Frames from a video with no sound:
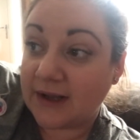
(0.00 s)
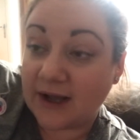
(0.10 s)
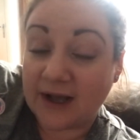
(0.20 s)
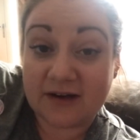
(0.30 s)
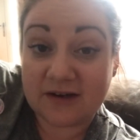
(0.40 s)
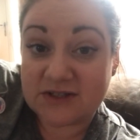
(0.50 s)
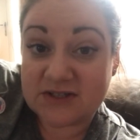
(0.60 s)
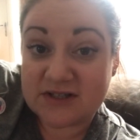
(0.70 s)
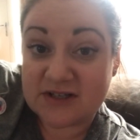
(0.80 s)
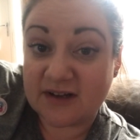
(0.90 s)
And I
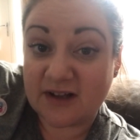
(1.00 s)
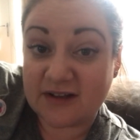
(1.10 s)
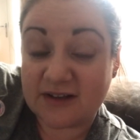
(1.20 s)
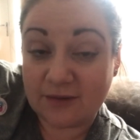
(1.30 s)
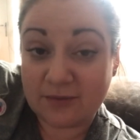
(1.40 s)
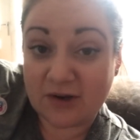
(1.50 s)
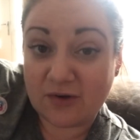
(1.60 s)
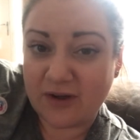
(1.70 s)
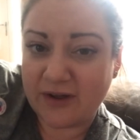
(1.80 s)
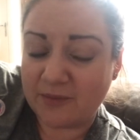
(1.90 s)
just had that when I
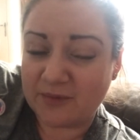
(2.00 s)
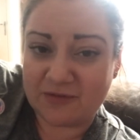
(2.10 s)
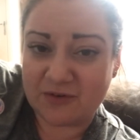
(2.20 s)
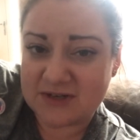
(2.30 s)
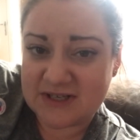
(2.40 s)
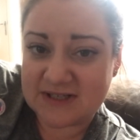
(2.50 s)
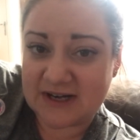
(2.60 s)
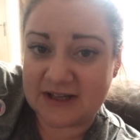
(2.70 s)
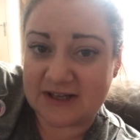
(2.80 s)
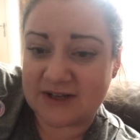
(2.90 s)
got home, and I've not needed
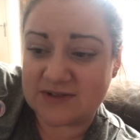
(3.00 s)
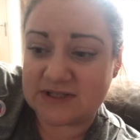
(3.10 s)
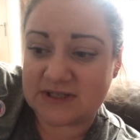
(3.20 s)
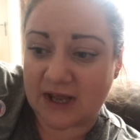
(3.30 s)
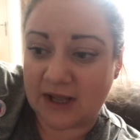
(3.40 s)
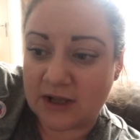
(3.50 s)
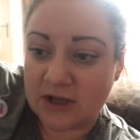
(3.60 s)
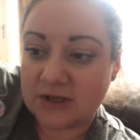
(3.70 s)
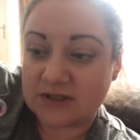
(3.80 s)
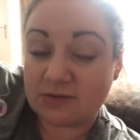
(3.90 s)
anything else today.
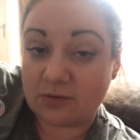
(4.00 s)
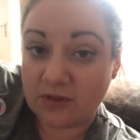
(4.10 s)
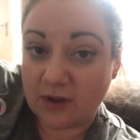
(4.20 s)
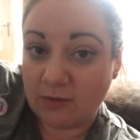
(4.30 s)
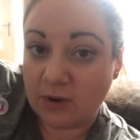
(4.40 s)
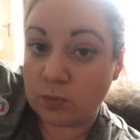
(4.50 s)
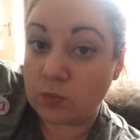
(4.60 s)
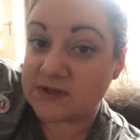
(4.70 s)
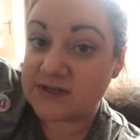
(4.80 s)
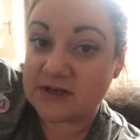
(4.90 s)
So although it
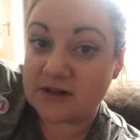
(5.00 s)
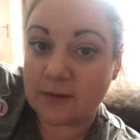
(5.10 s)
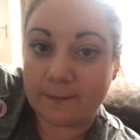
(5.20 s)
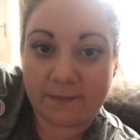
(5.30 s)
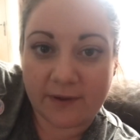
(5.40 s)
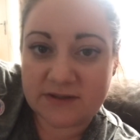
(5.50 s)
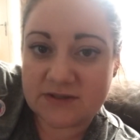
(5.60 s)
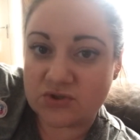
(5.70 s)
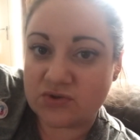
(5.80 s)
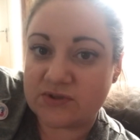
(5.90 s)
wasn't the
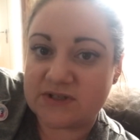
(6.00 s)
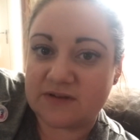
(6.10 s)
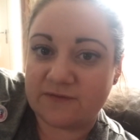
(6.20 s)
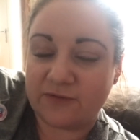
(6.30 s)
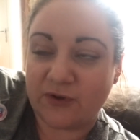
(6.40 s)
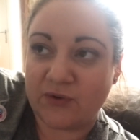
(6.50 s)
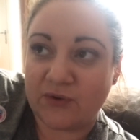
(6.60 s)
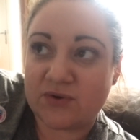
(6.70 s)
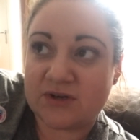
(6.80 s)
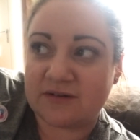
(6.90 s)
best choice of
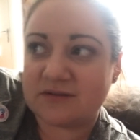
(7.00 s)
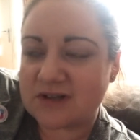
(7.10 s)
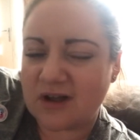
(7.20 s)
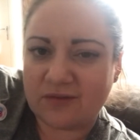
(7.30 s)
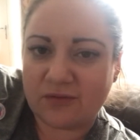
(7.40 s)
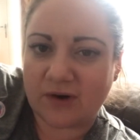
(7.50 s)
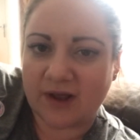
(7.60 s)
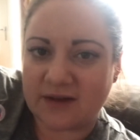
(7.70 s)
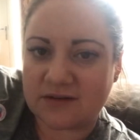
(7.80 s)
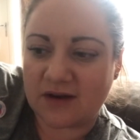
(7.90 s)
food, it was kind of all I
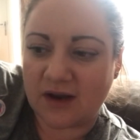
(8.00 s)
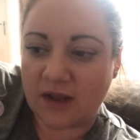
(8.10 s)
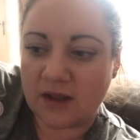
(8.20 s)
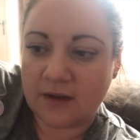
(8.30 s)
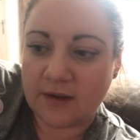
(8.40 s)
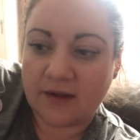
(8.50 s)
had today.